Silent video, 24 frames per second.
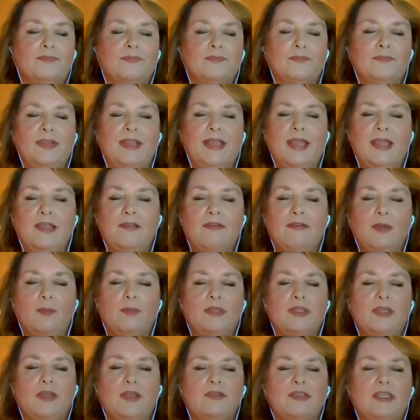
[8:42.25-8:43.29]
Play around
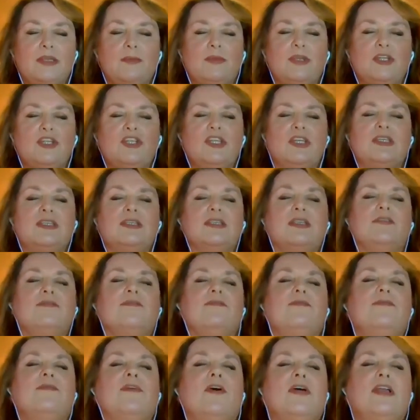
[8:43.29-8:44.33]
with those images and
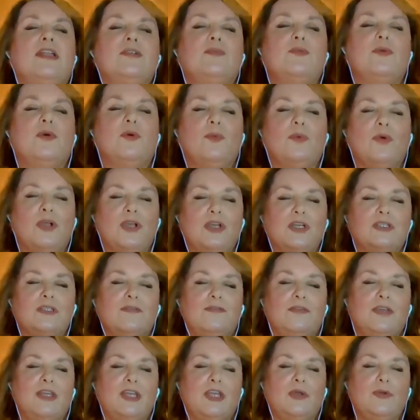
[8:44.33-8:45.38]
find what works
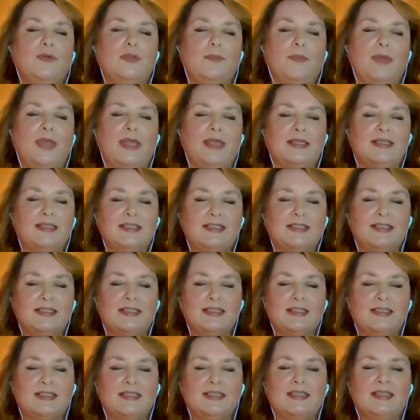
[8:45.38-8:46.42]
for you the best.
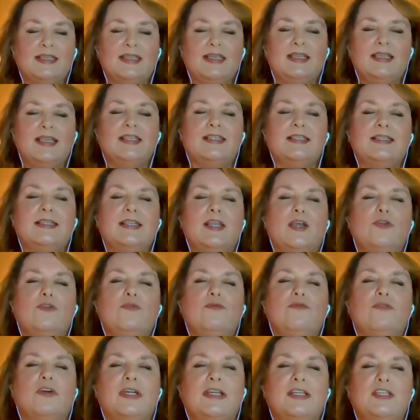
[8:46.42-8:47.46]
There's no
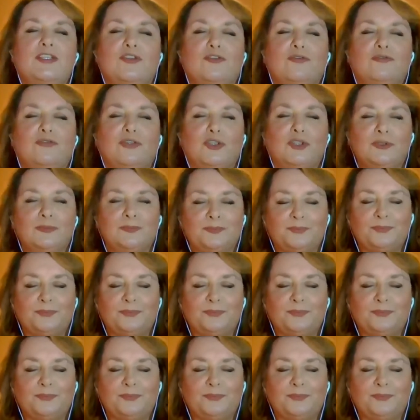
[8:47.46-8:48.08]
right or wrong.